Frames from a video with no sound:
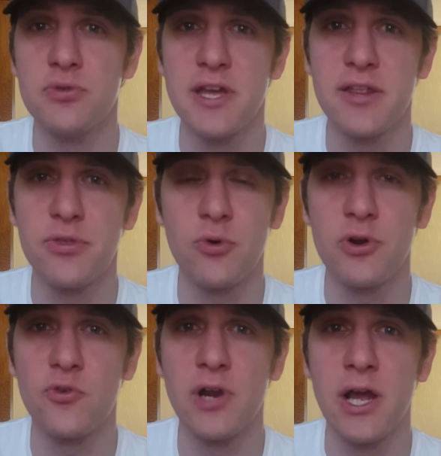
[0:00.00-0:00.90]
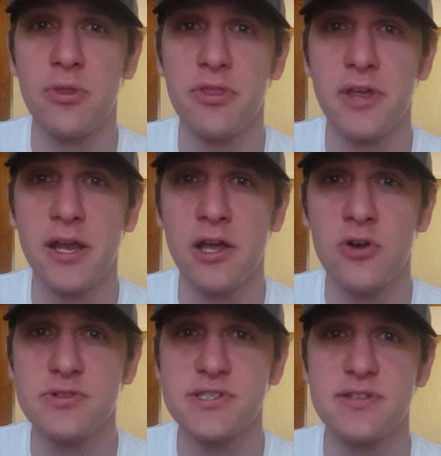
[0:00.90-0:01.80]
They throw it around
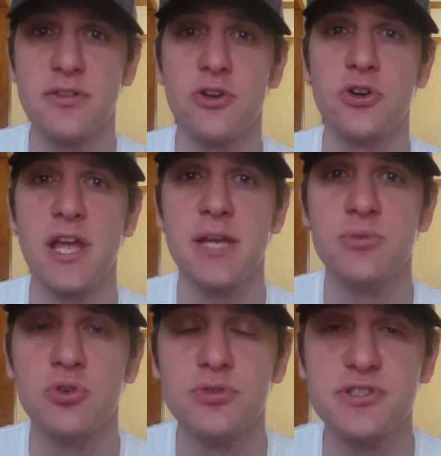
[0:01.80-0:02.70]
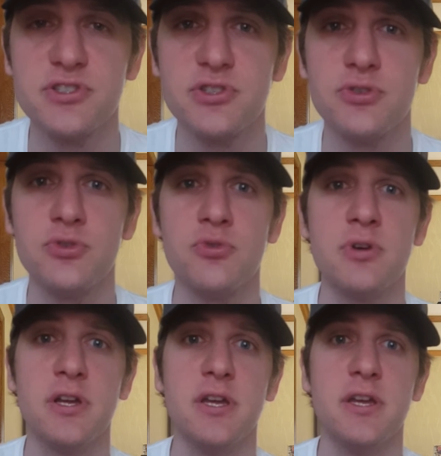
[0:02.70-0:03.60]
Thanos. They're able to